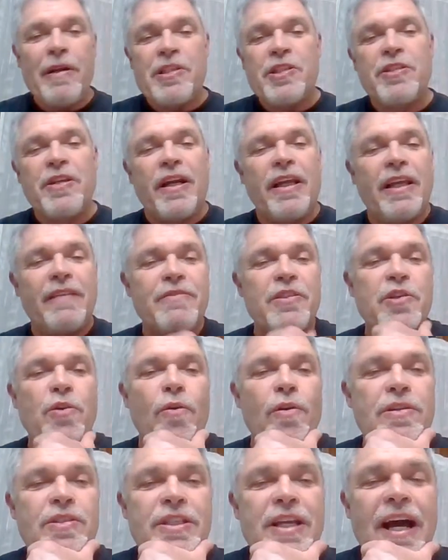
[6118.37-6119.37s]
Okay, Rich is going to give
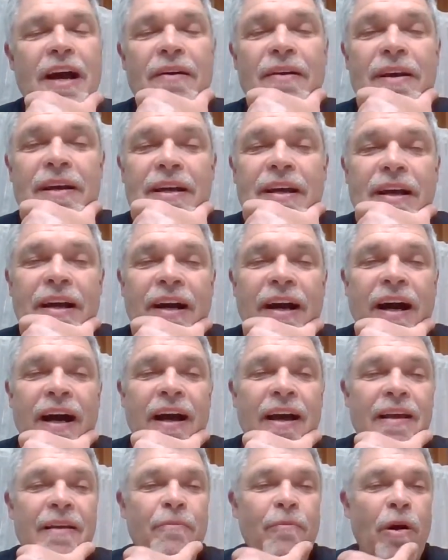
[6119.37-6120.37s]
scores now.
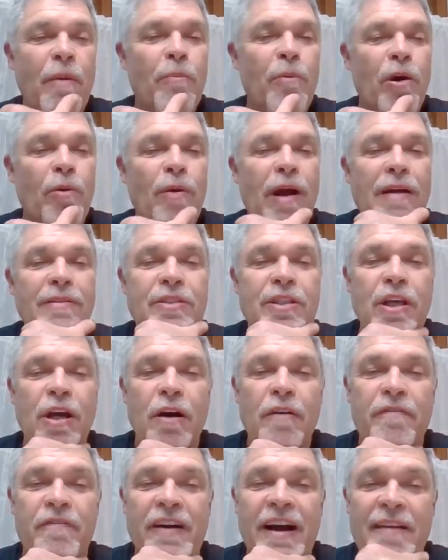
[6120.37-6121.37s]
One more round to go.